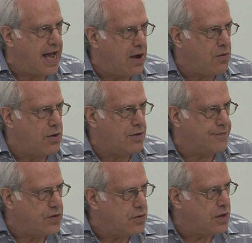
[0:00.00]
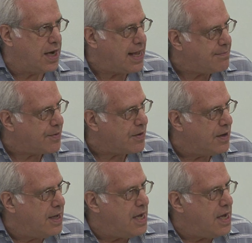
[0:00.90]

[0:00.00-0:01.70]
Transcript: hour of your labor